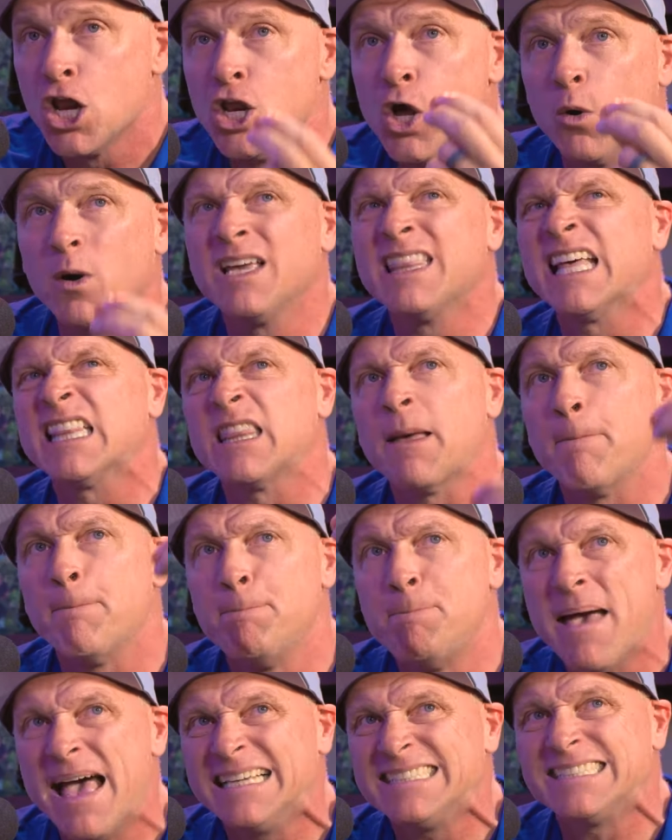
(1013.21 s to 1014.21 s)
knowing that the
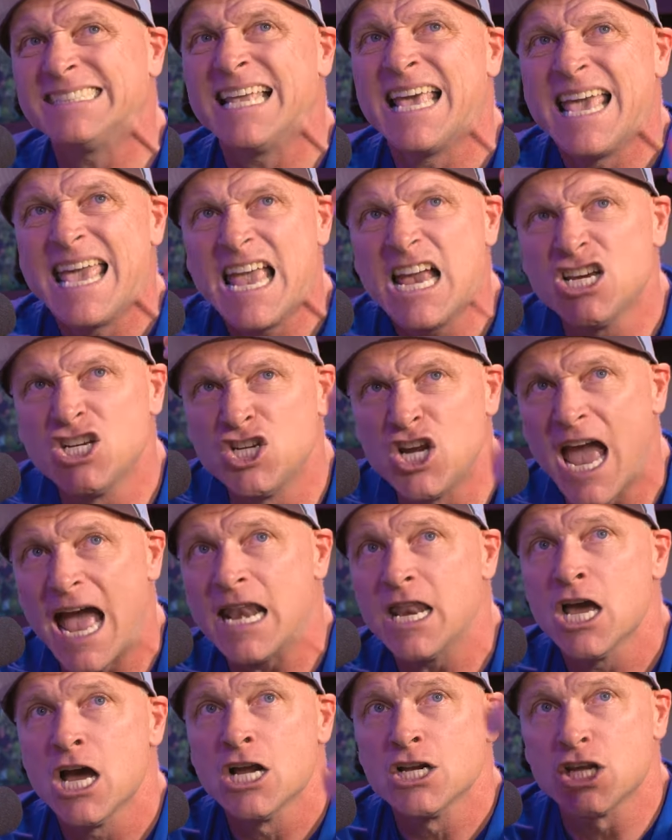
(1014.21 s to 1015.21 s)
best is
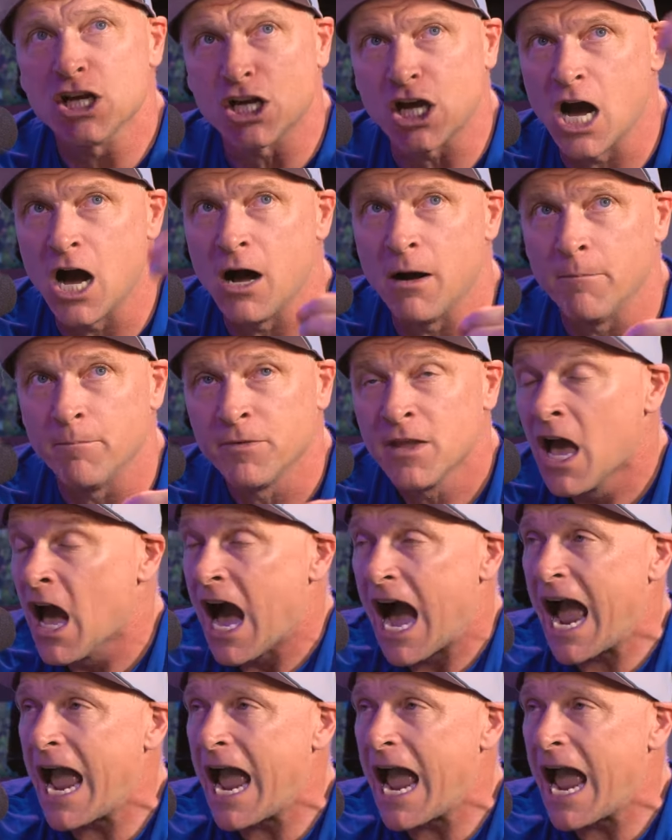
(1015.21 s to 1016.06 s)
yet to come.